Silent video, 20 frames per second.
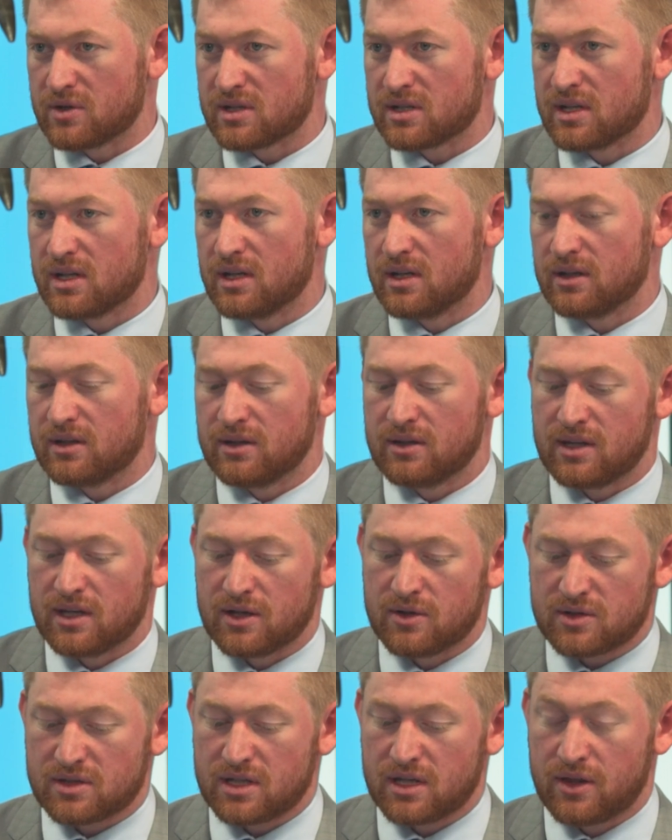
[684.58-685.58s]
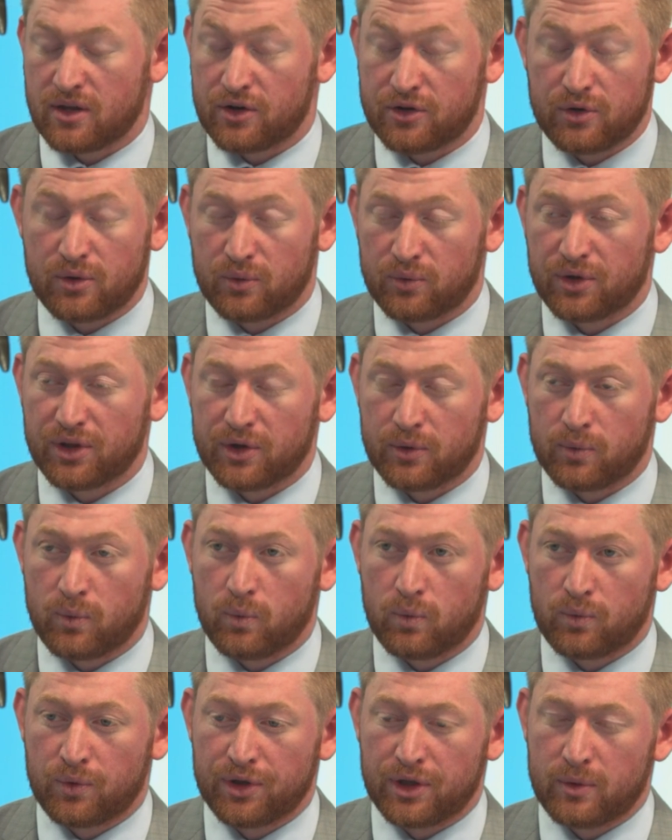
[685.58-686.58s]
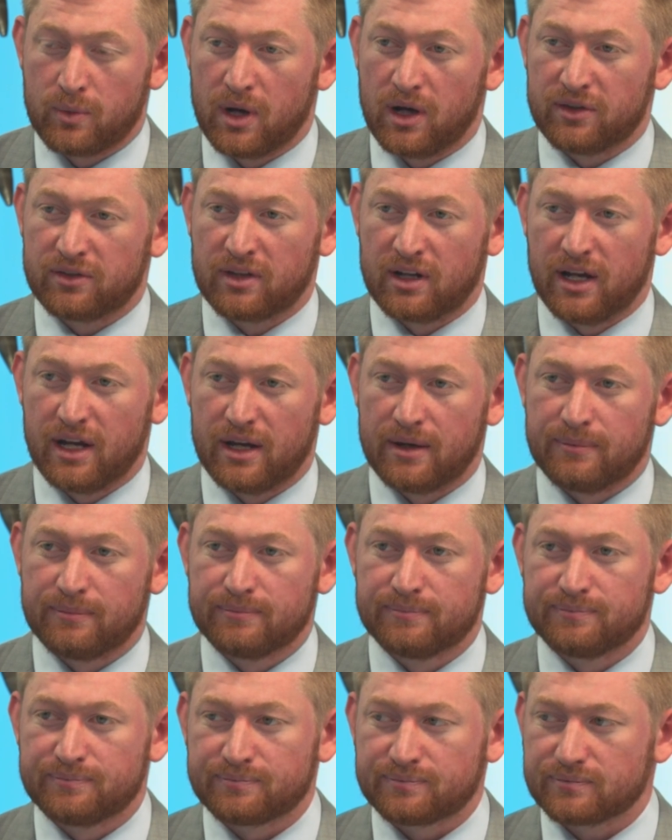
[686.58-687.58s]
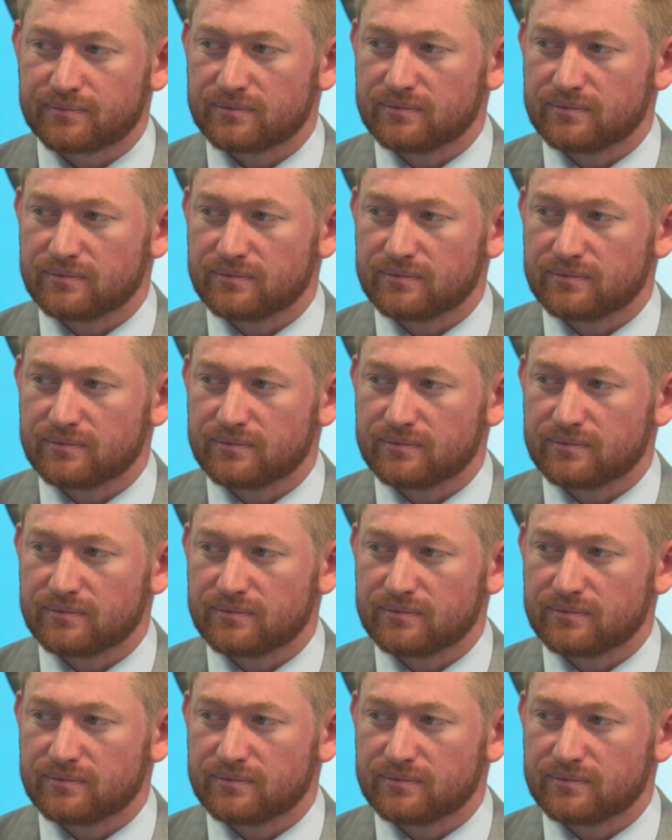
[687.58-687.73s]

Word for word: see they're doing really, really well today. That's a good